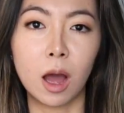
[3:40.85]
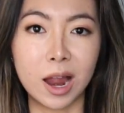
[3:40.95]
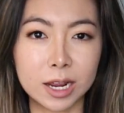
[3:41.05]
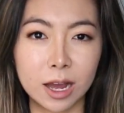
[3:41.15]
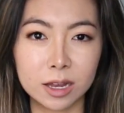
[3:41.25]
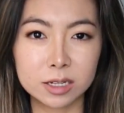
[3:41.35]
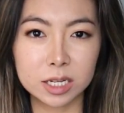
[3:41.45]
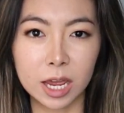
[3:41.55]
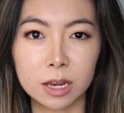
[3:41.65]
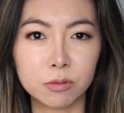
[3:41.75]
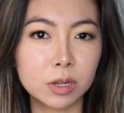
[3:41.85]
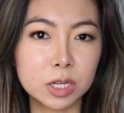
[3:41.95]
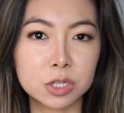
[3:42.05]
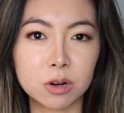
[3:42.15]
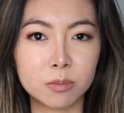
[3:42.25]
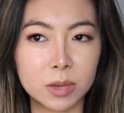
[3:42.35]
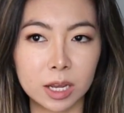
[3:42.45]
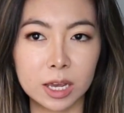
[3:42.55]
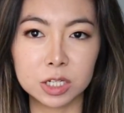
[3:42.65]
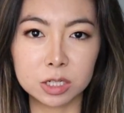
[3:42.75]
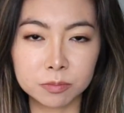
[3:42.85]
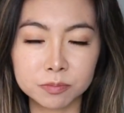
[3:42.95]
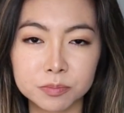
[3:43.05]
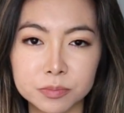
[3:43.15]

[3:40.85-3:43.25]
I can't take really strong medication.